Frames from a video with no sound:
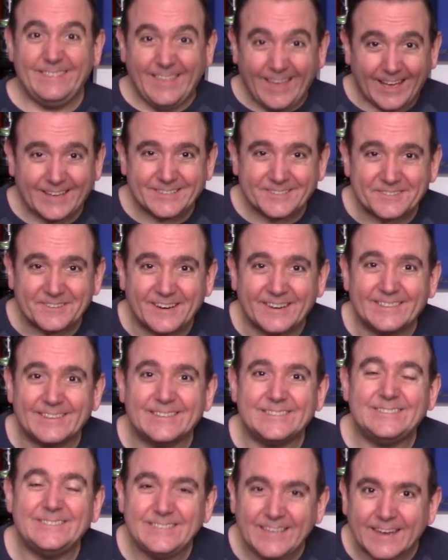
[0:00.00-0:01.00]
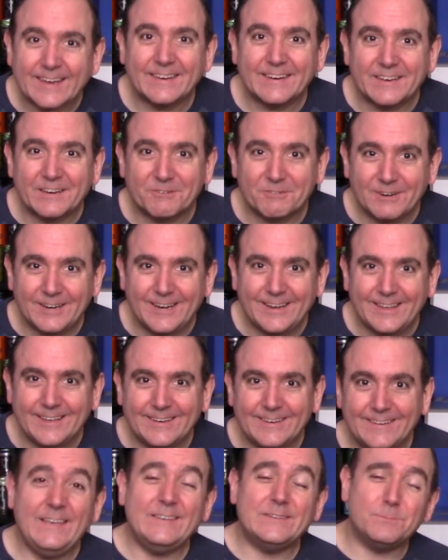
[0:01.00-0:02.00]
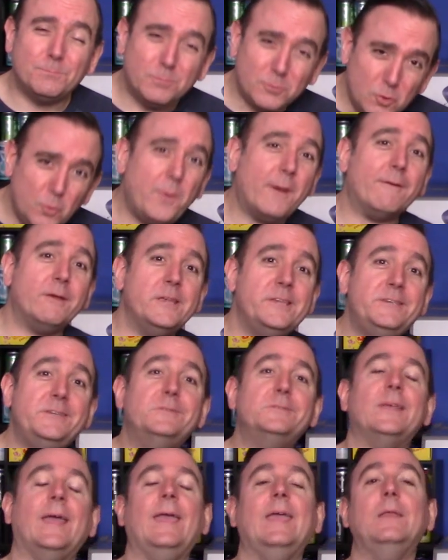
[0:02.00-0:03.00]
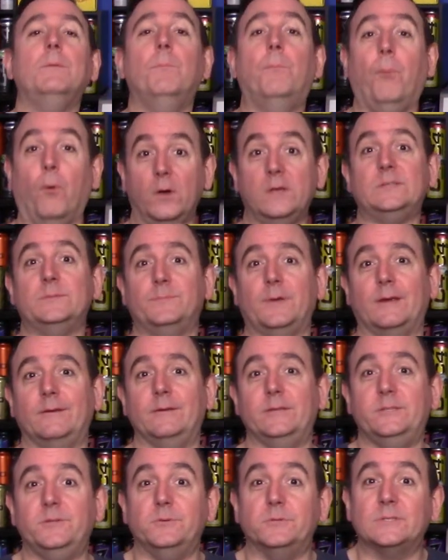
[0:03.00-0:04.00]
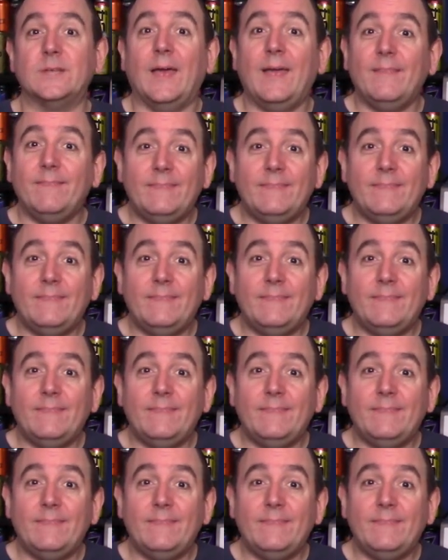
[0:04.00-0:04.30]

That's right, the second ingredient is blueberry juice and boysenberry juice.